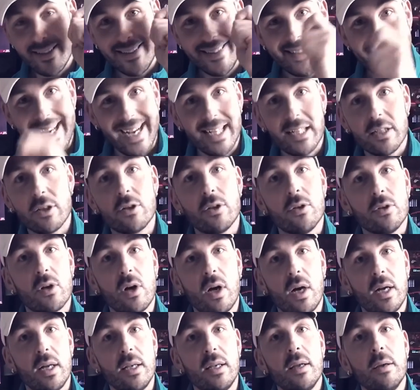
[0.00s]
technical
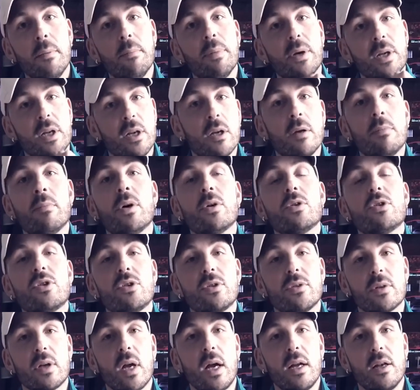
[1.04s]
guide, but an
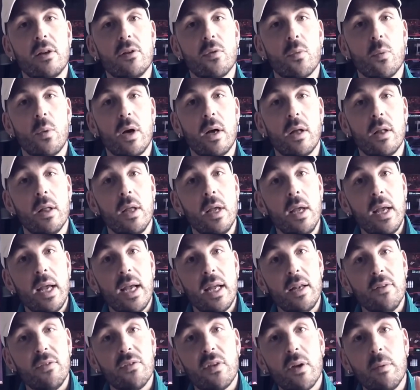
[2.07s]
emotional guide as well.
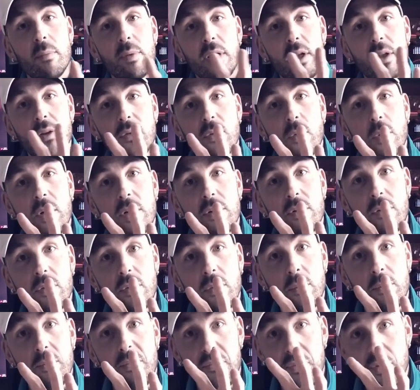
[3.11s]
And if somebody is going
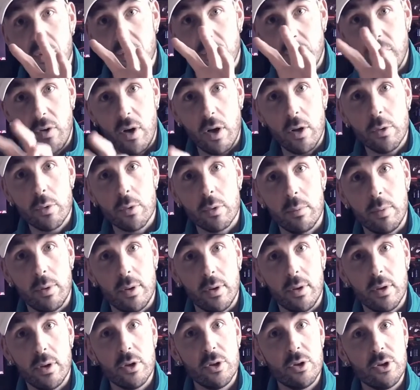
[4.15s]
to feel
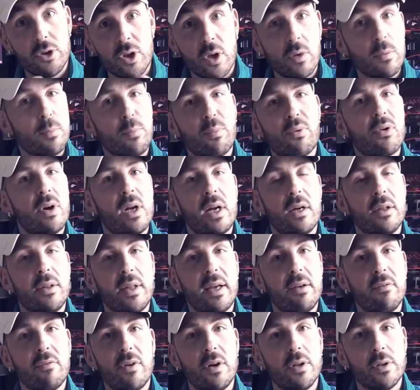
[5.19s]
vulnerable, don't prey on
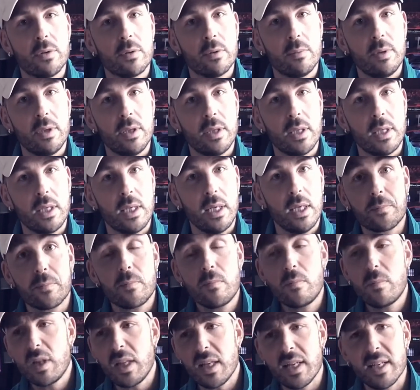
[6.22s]
that vulnerability.
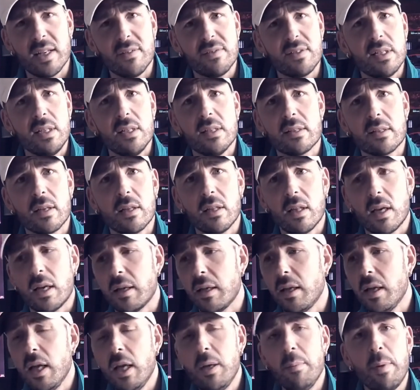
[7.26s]
And I've seen this online.
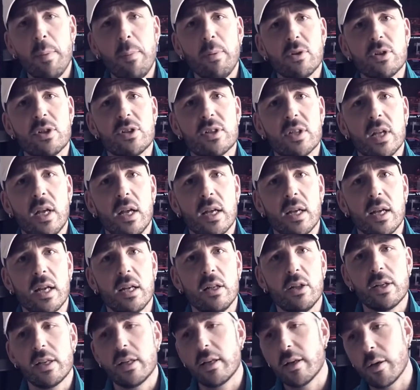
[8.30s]
People just kind of look
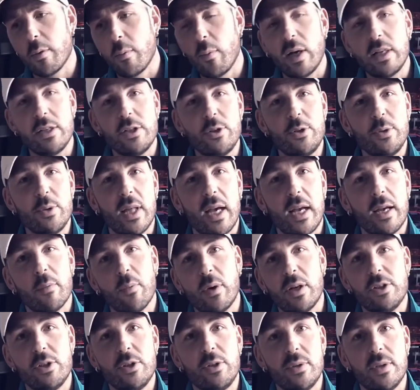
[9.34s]
at it and go, why'd you do that? Why'd
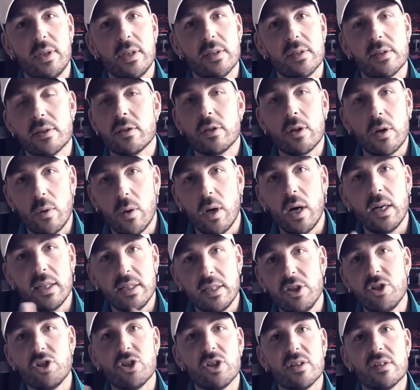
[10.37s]
you do this? No, a
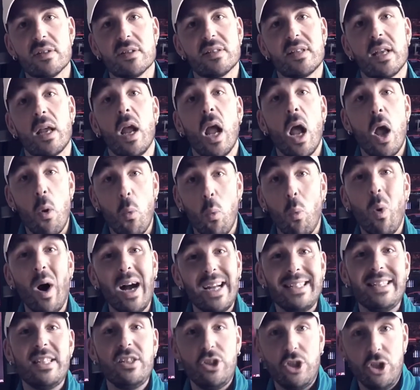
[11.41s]
teacher doesn't say, why
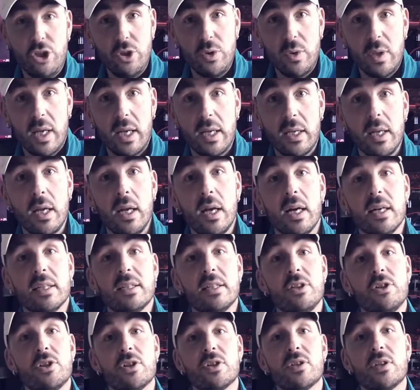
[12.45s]
did you do that? A
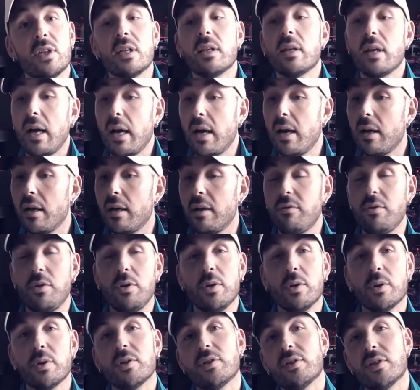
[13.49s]
teacher said, have you
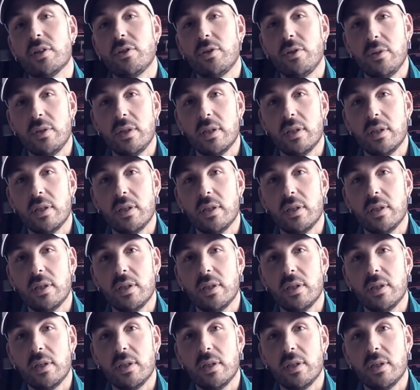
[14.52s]
noticed that you did